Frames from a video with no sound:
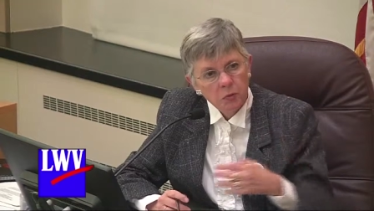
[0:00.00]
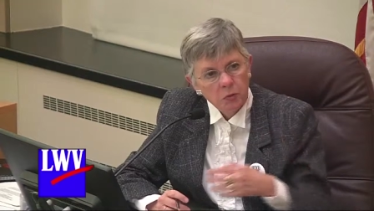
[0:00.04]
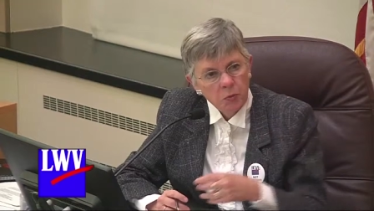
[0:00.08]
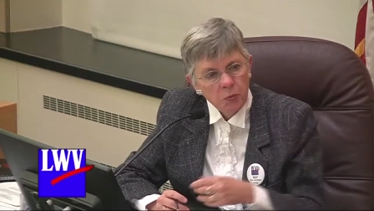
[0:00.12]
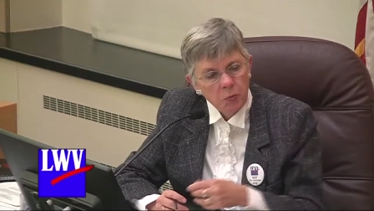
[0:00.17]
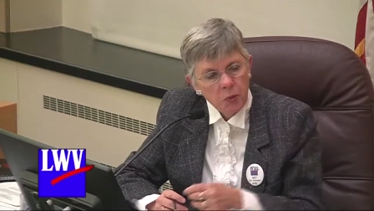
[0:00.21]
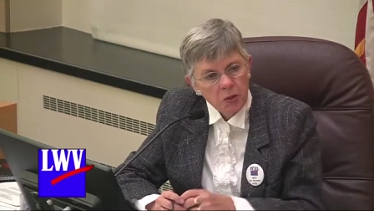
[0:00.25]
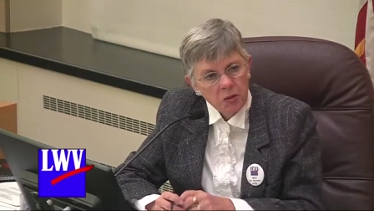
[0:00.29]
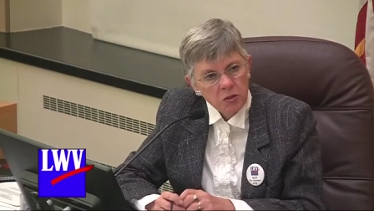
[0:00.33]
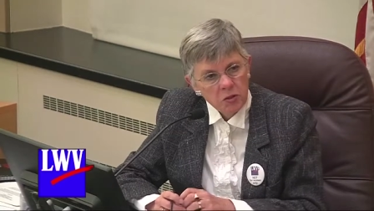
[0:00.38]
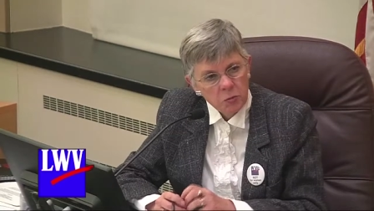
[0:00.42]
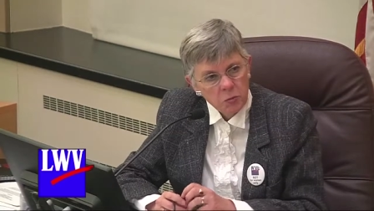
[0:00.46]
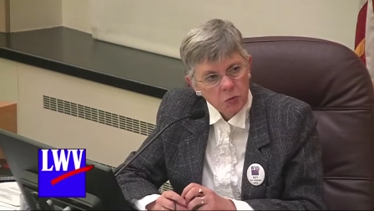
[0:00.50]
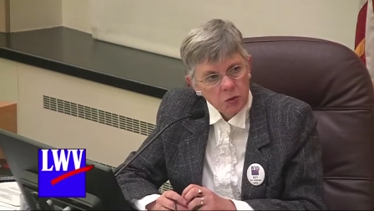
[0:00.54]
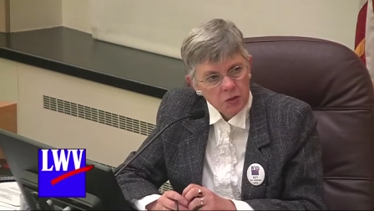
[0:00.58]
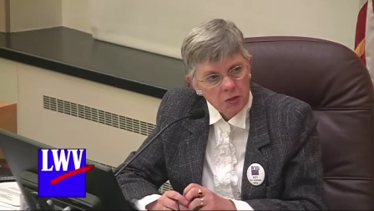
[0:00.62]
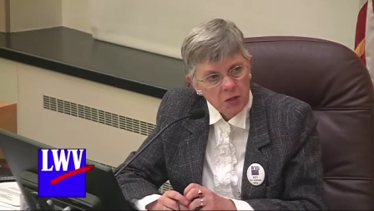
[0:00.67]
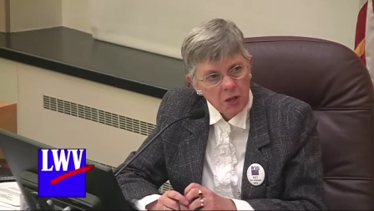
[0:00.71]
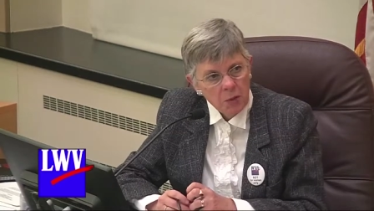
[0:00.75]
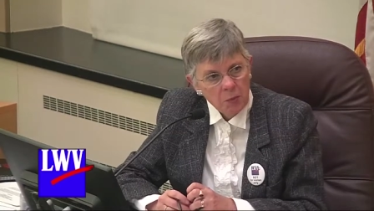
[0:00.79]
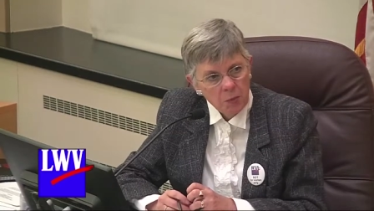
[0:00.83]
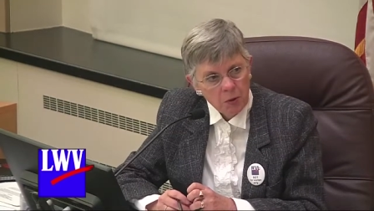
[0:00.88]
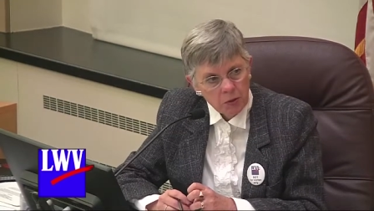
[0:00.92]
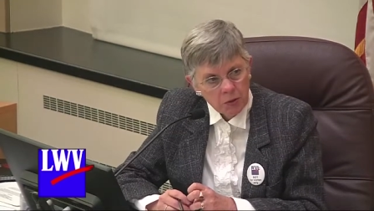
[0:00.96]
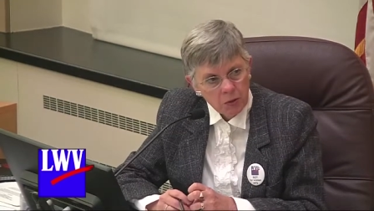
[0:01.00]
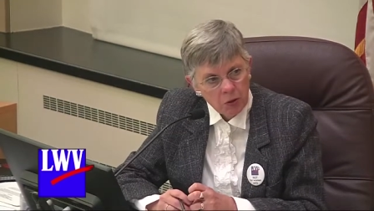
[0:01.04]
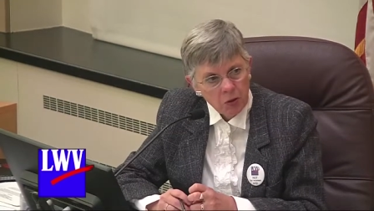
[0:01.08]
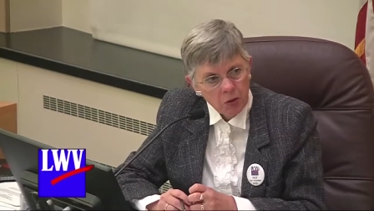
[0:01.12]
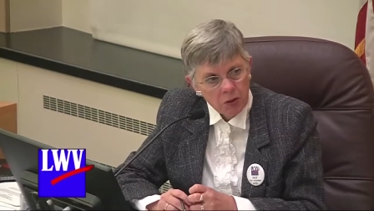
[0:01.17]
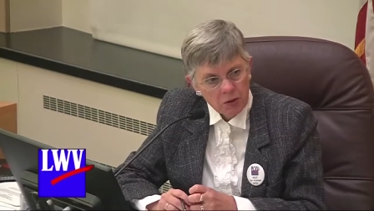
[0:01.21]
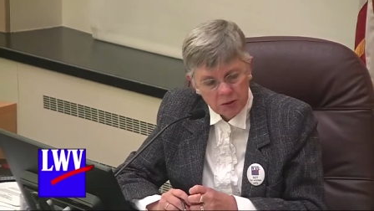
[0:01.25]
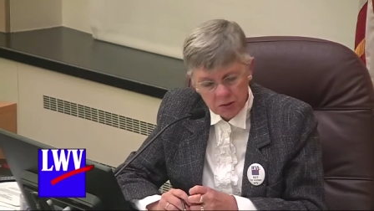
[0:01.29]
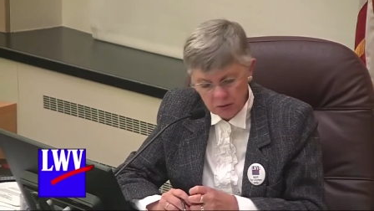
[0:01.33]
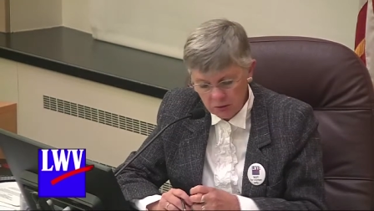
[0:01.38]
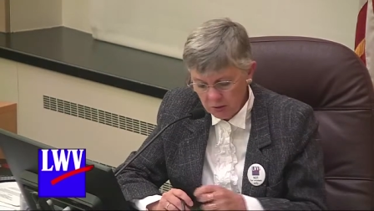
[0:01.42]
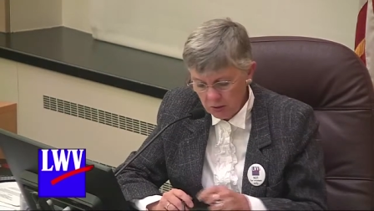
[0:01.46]
spend some more time on the
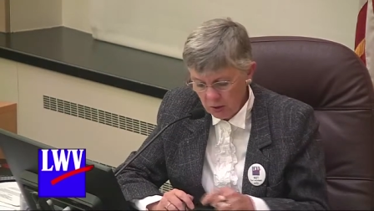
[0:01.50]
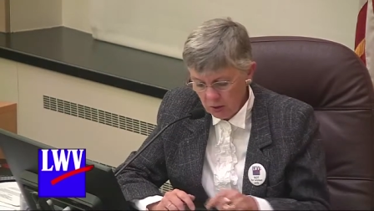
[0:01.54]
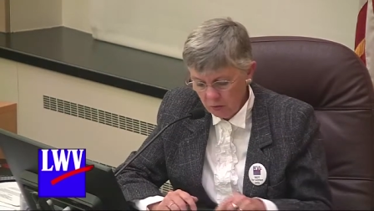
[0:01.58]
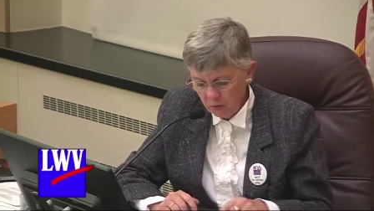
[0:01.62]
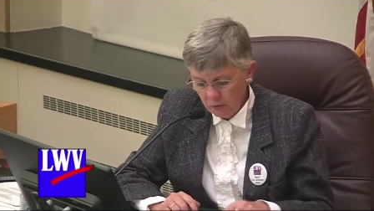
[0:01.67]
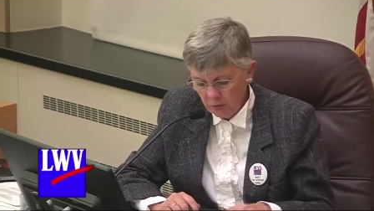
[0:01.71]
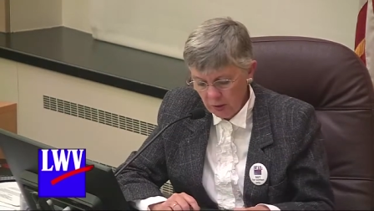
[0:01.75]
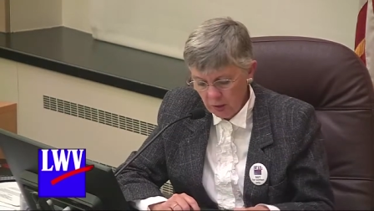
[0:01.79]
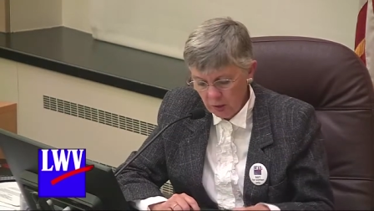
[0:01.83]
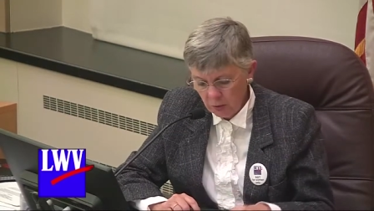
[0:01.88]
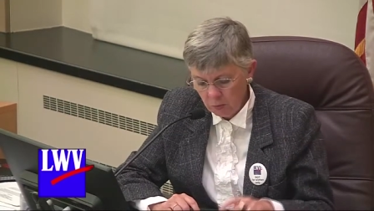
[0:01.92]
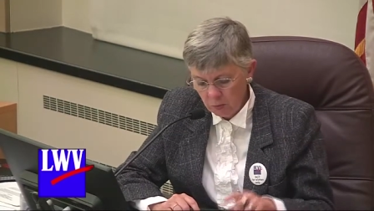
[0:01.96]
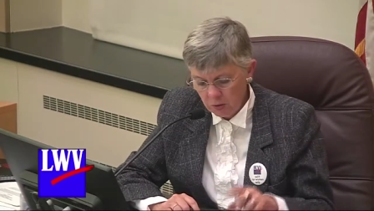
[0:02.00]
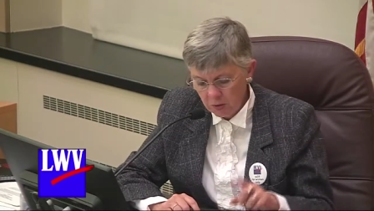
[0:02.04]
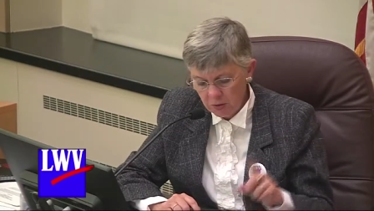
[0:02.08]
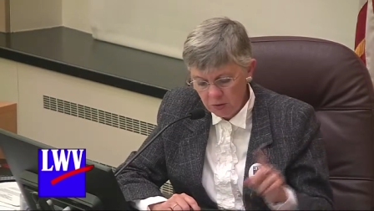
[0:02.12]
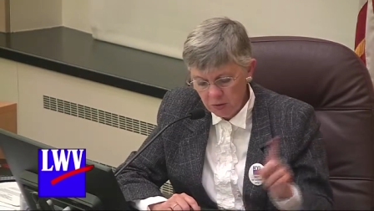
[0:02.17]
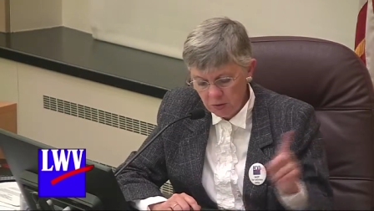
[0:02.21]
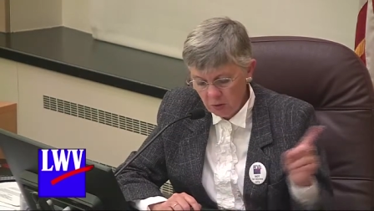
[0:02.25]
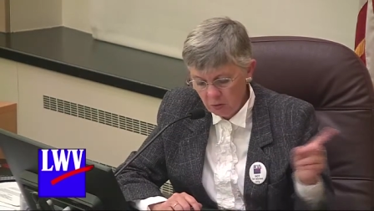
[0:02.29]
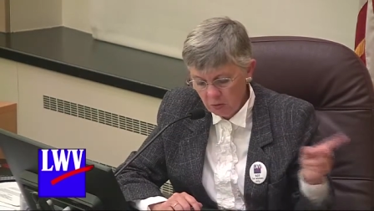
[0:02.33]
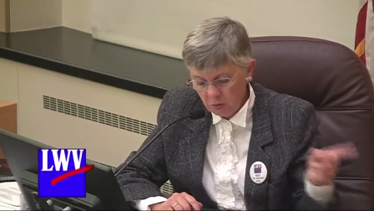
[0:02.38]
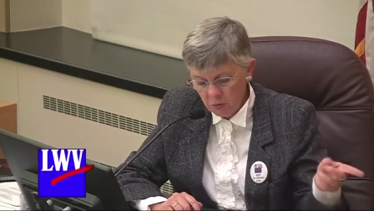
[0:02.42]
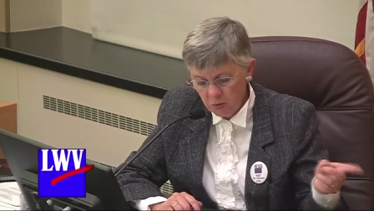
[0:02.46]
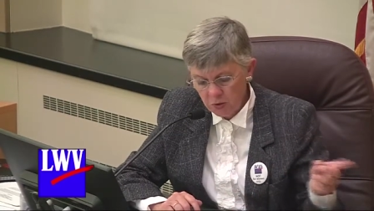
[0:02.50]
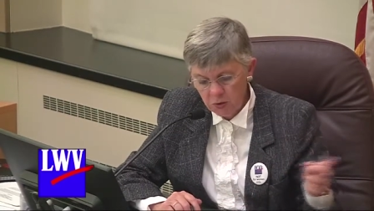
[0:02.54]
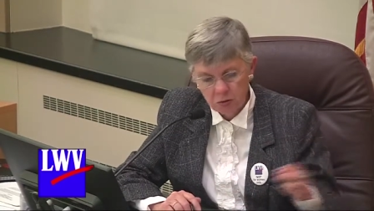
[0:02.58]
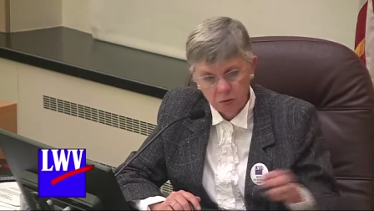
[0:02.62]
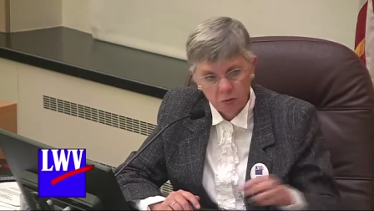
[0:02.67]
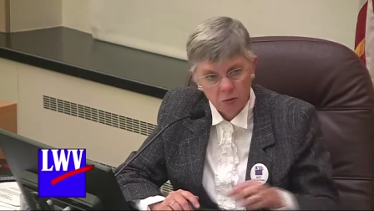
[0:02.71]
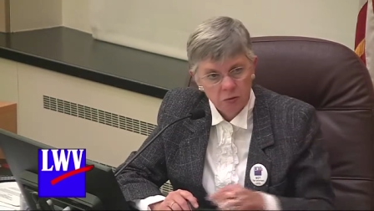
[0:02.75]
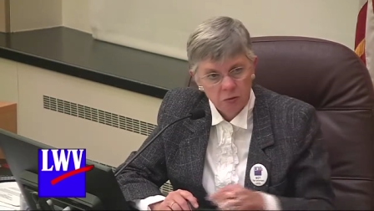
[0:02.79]
cost stuff? And I'm going to start with Mr.